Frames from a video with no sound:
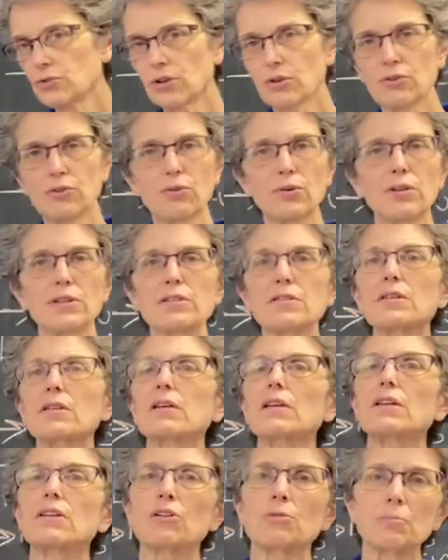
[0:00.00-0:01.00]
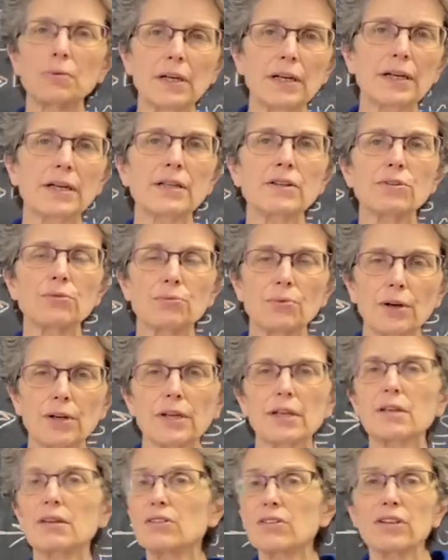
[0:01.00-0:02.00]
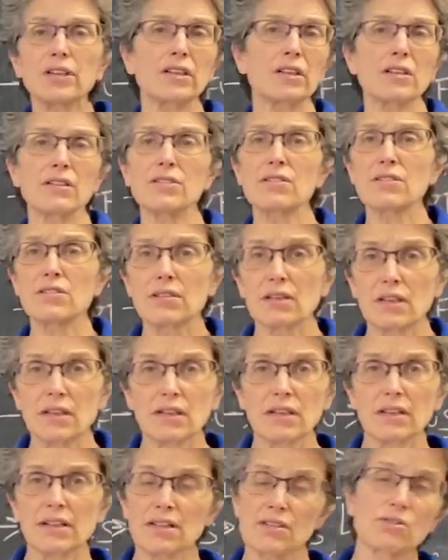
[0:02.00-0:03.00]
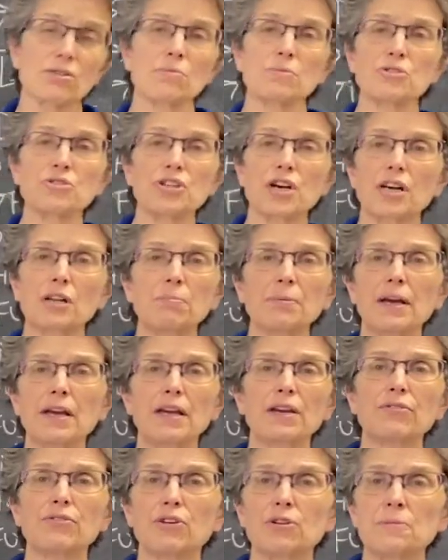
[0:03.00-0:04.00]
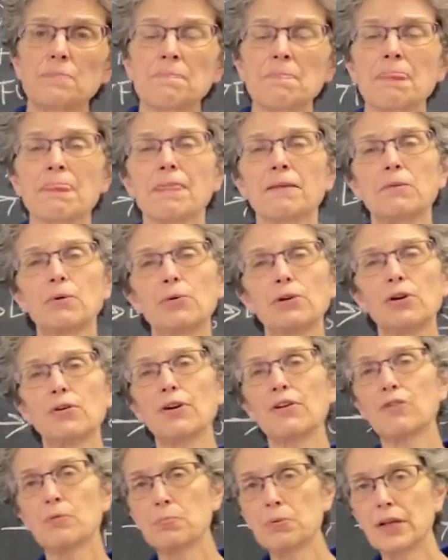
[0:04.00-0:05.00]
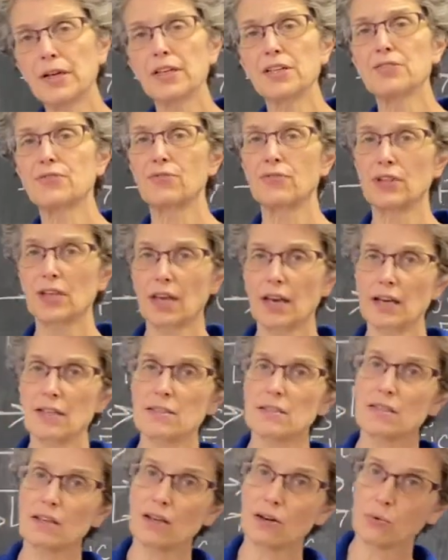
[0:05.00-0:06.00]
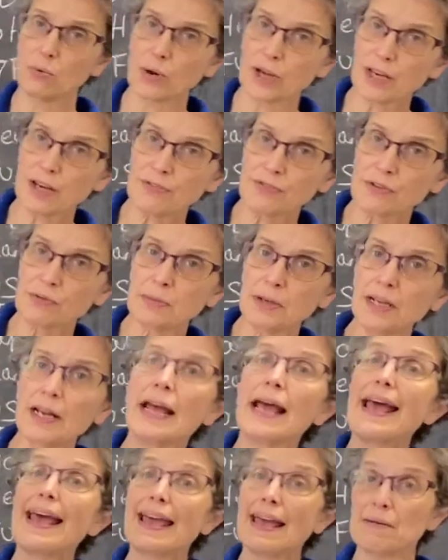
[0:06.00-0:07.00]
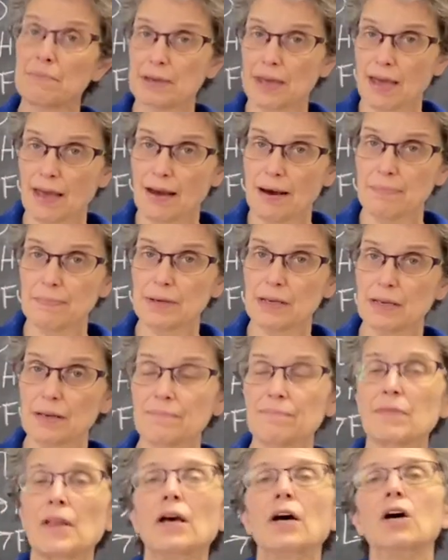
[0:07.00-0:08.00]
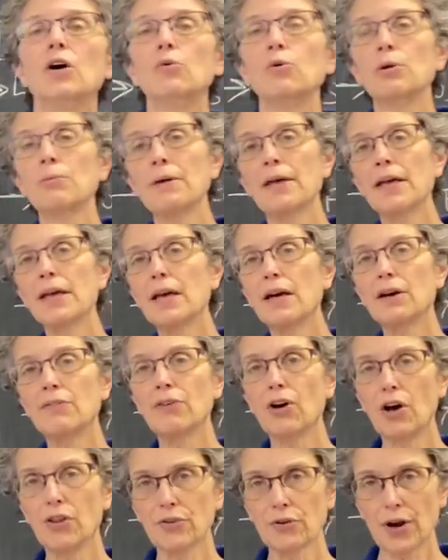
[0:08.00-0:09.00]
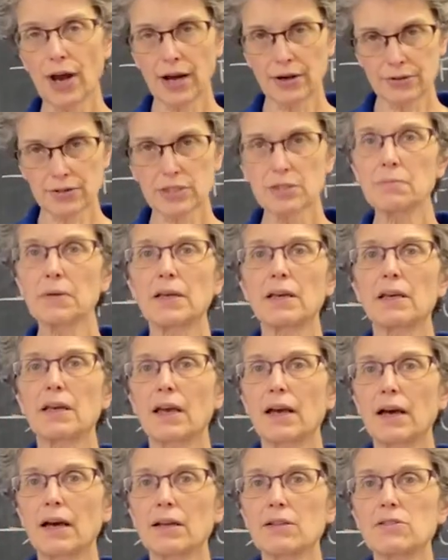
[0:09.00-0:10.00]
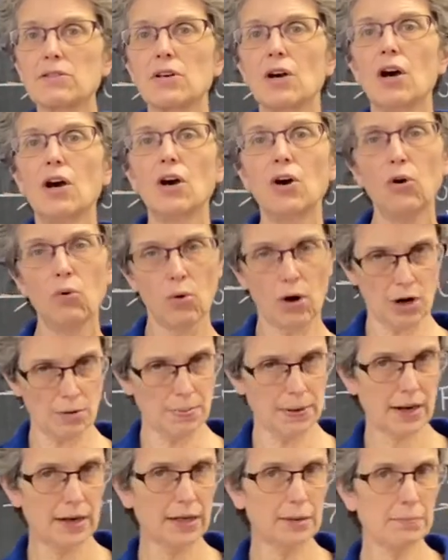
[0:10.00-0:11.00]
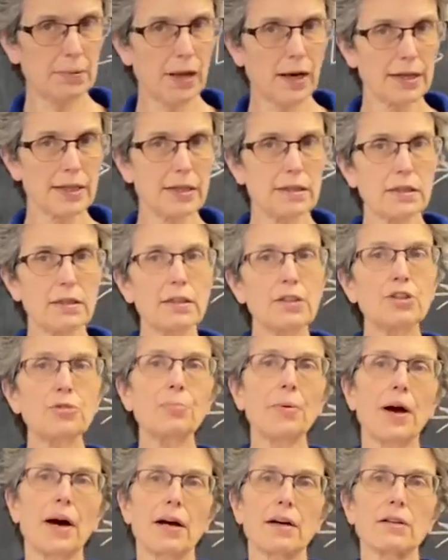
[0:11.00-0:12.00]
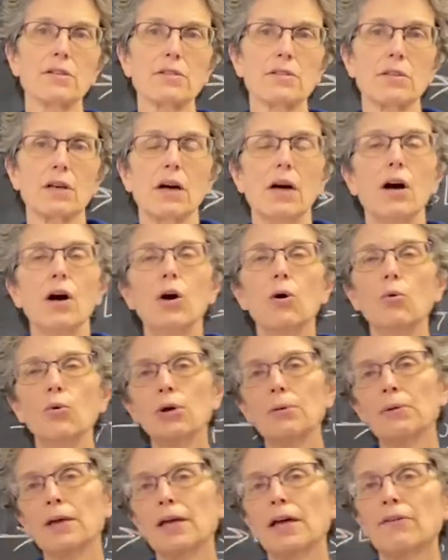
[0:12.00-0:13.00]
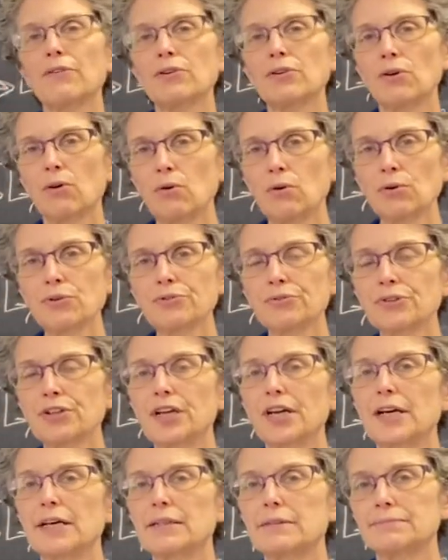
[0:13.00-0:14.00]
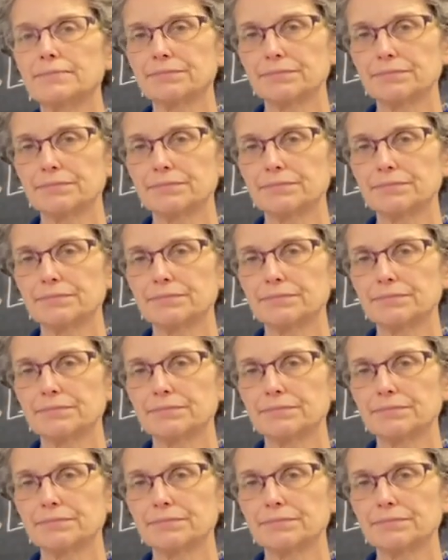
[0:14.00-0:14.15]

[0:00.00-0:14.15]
are noisy, they're playing, they're running, they're kids. That's normal child behavior. But we don't have a place for the cats to get away from it and be happy. We may have other housemate cats who are body blocking the litter box. We may have an older cat